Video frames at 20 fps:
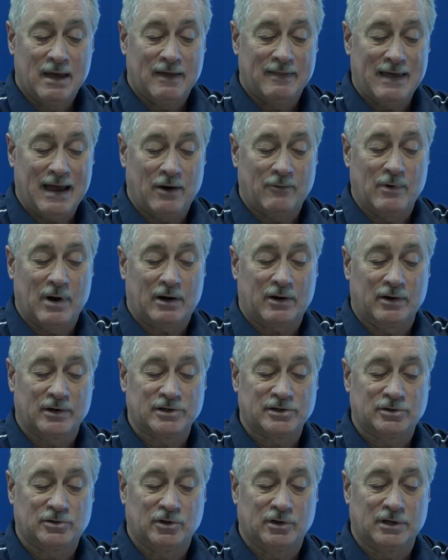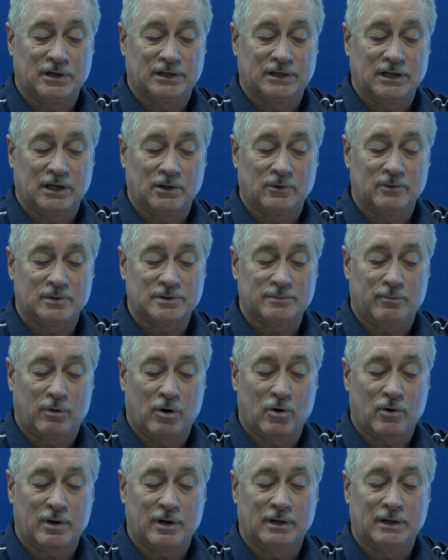That record stood until it was
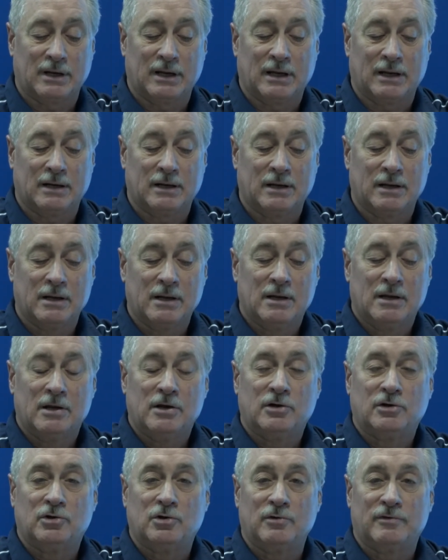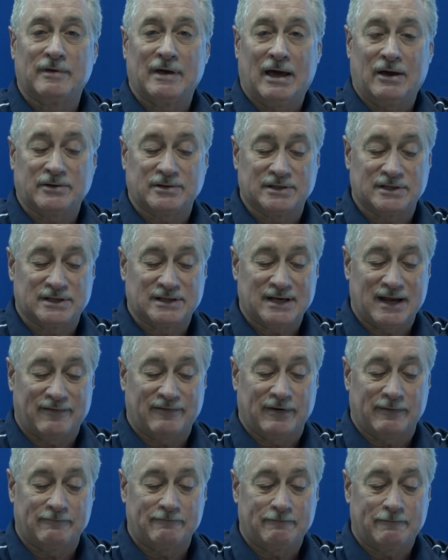broken in
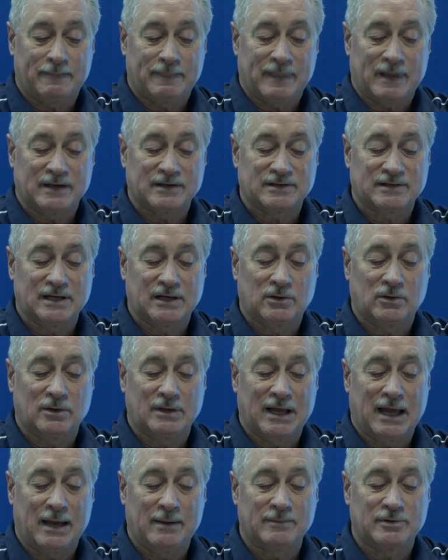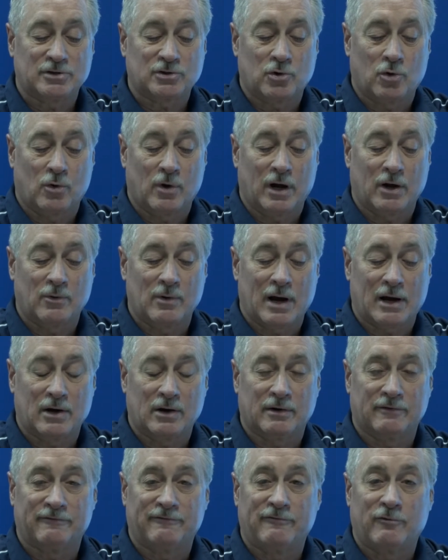2007. His single game scoring
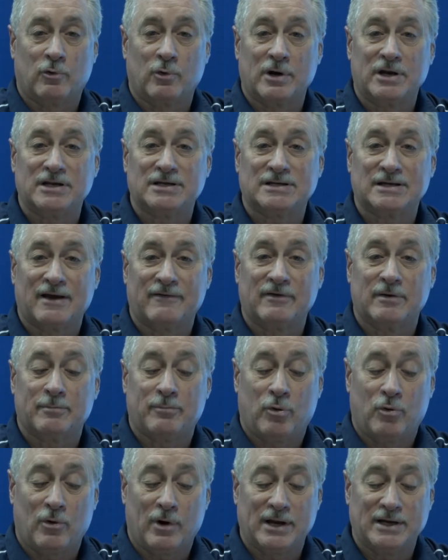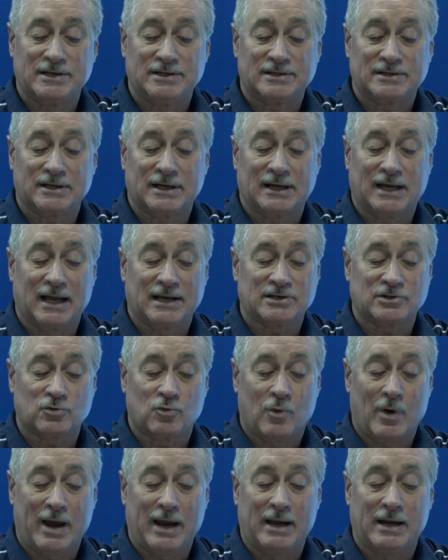record of 47 points against
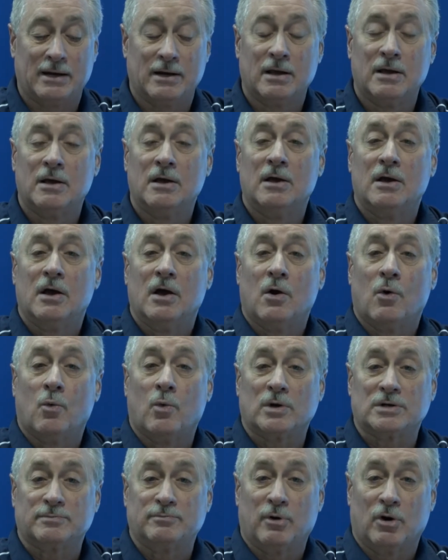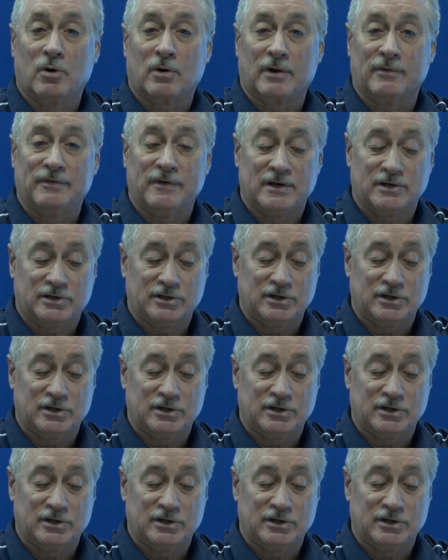Wayne was broken this